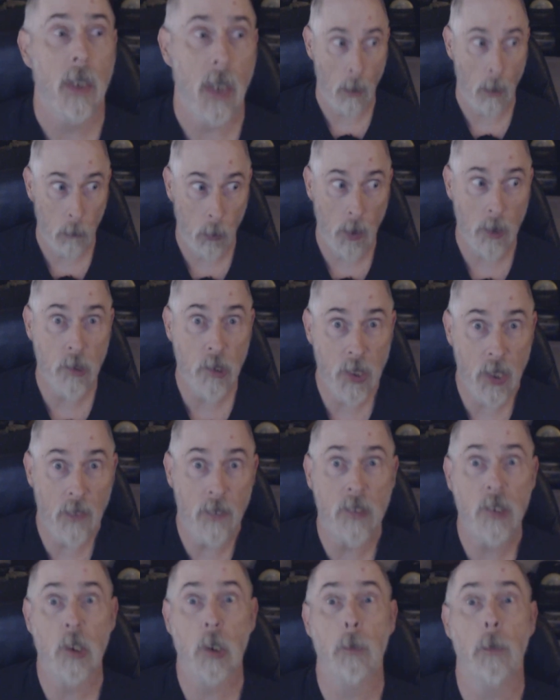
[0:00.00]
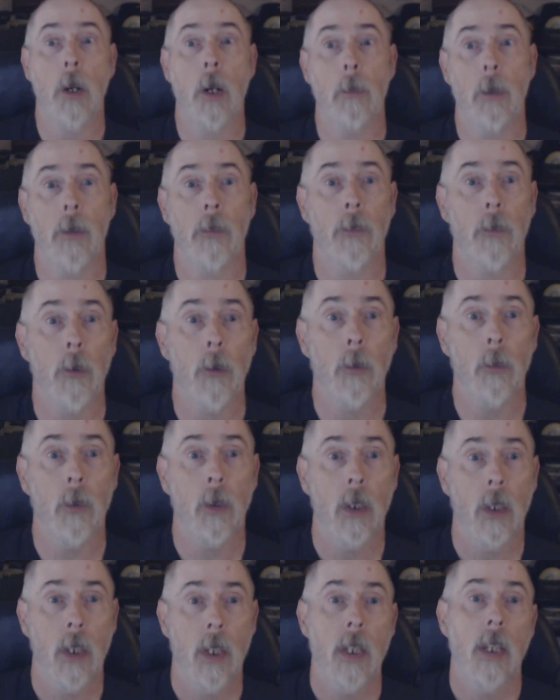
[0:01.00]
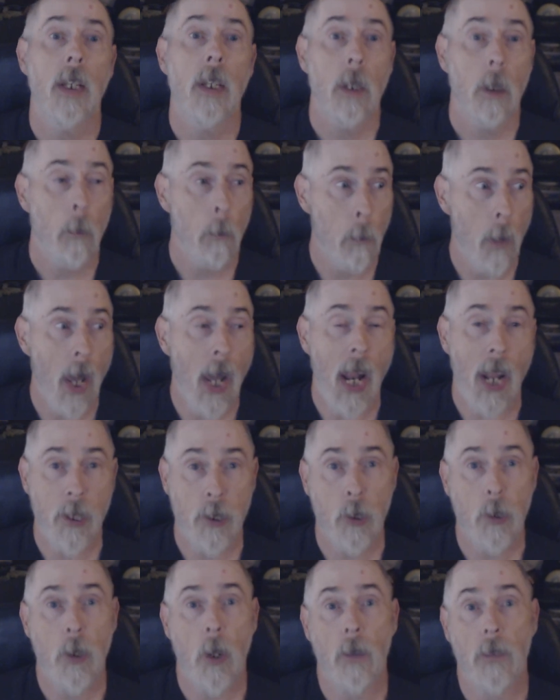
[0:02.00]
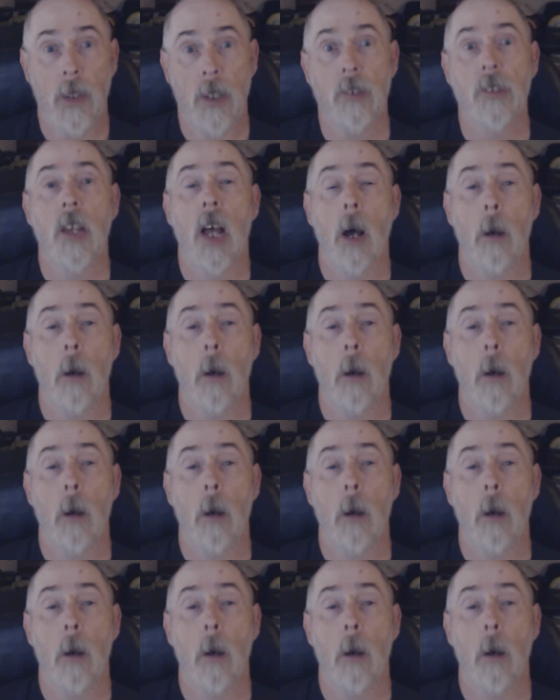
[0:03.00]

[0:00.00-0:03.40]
I'm going to see this experiment through, but I do know this.